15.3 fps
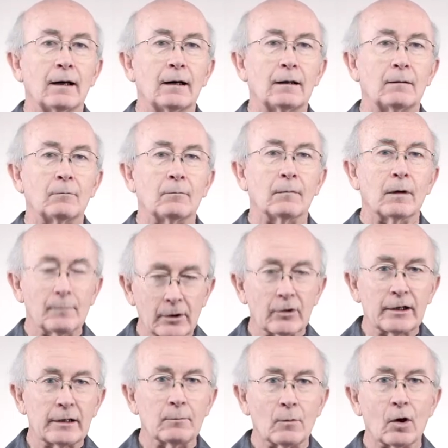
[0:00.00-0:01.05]
Um,
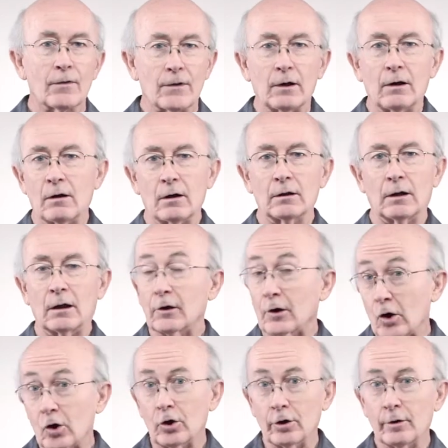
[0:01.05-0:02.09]
Mary and Martha are
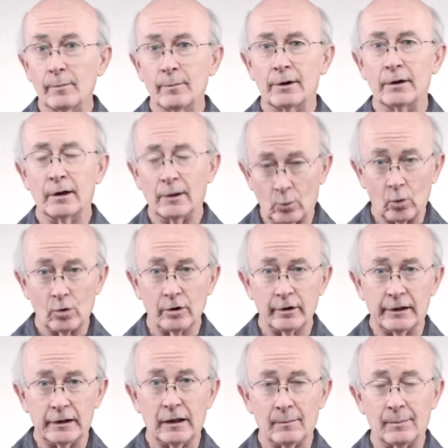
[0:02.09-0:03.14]
alarmed and
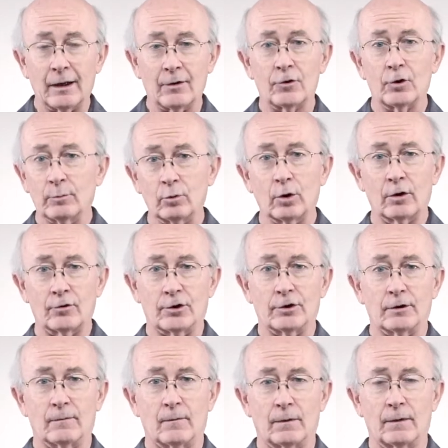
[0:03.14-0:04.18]
worried about their
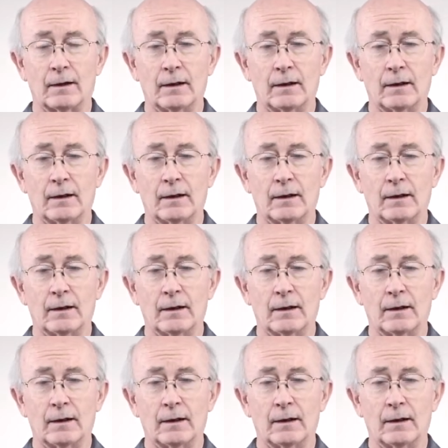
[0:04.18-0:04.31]
brother,